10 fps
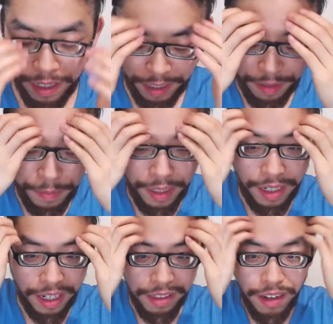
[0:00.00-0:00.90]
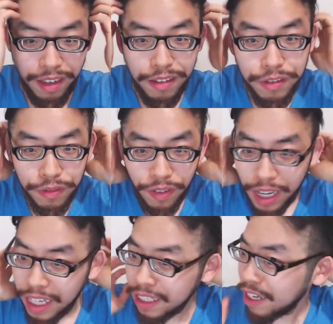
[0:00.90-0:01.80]
I mean, I thought it was
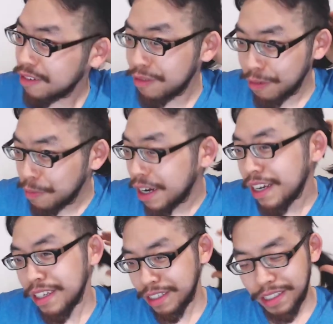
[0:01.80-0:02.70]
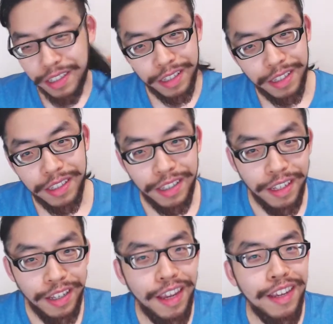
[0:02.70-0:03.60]
fine. I don't know why
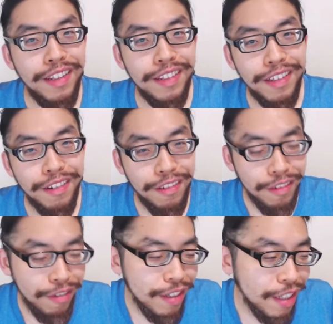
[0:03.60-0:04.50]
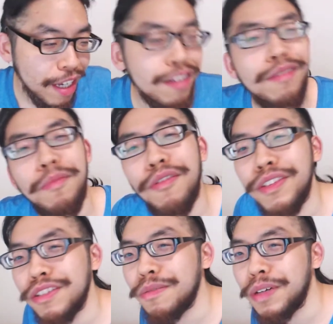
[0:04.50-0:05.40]
they hate the Green Lantern movie
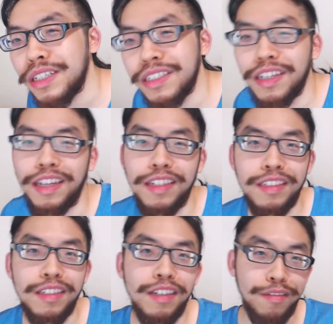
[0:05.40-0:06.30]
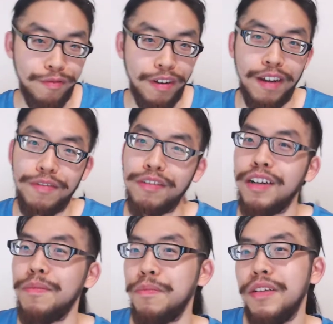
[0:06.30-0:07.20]
so much. And it's a rival
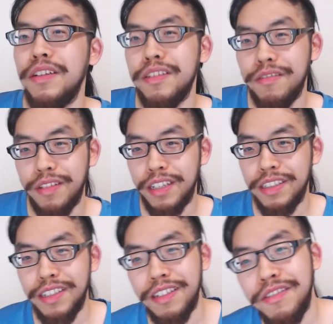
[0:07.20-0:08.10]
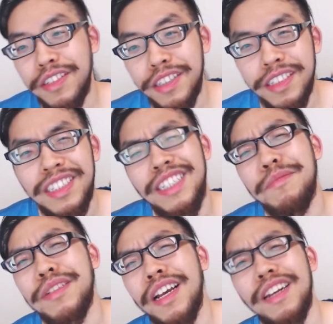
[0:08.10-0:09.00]
company, so that even
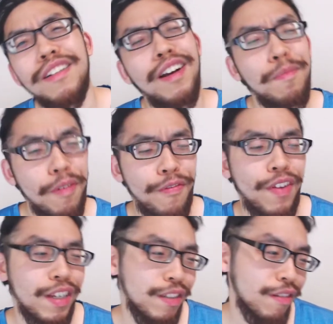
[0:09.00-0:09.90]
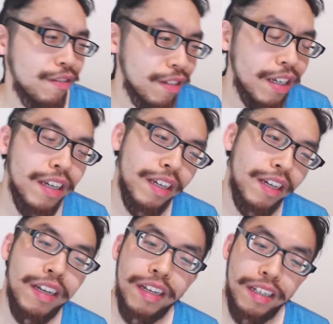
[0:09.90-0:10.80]
seems kind of unprofessional.
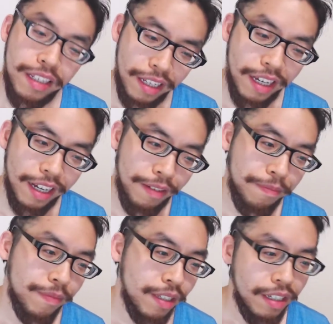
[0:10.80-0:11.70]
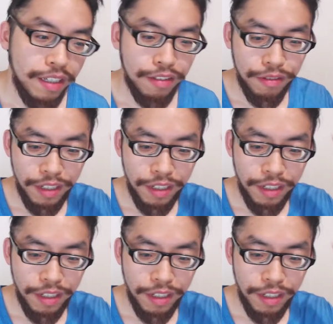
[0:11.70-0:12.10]
Yeah. So